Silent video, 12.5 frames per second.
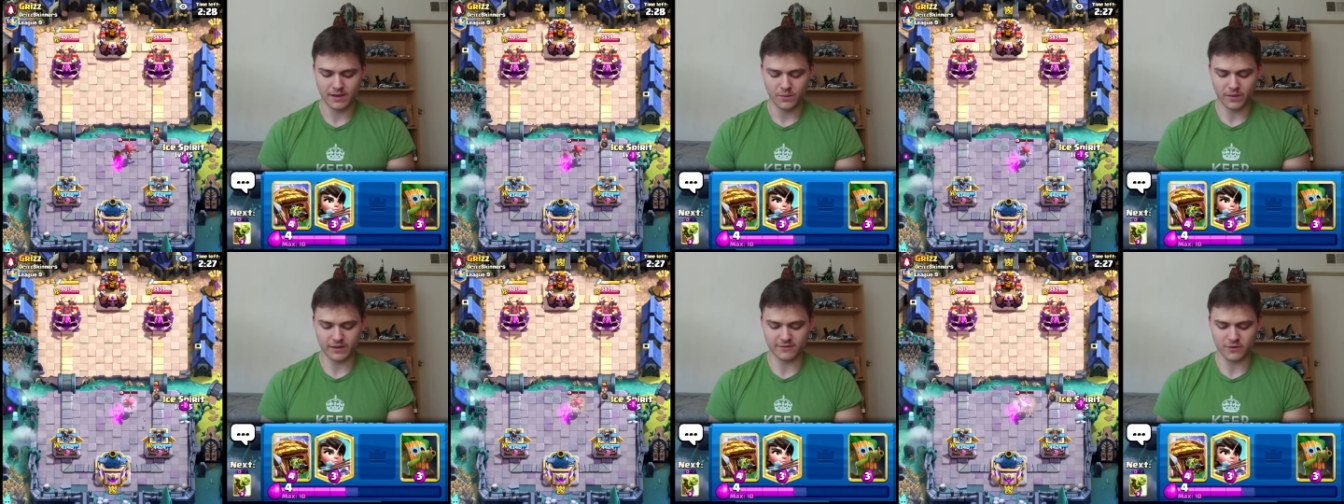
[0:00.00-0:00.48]

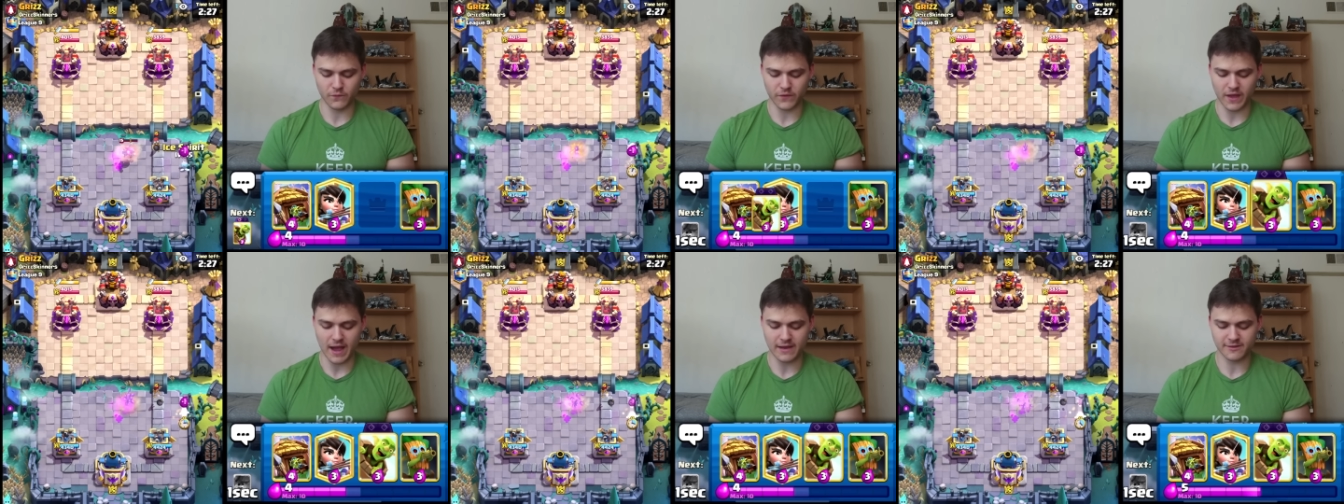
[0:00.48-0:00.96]
We could just go for
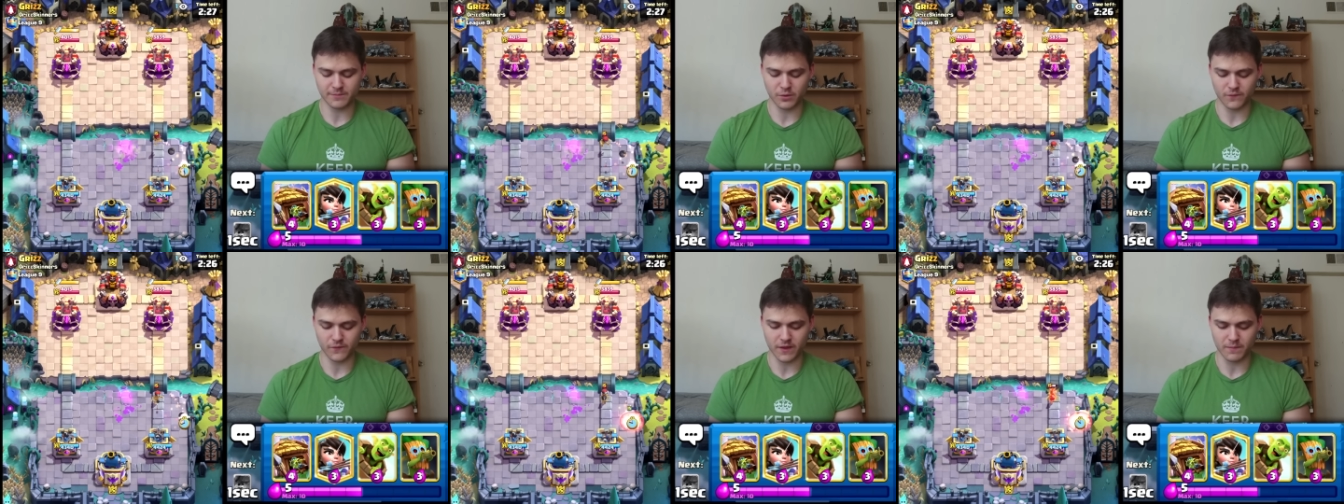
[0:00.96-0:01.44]
the Ice
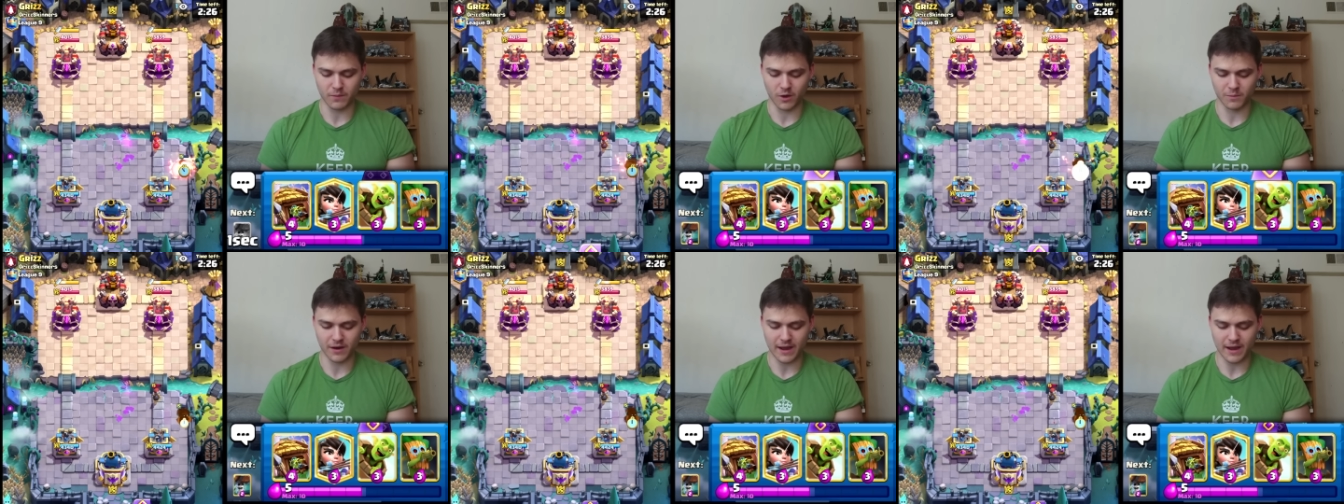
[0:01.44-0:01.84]
Spirit for that Bomber,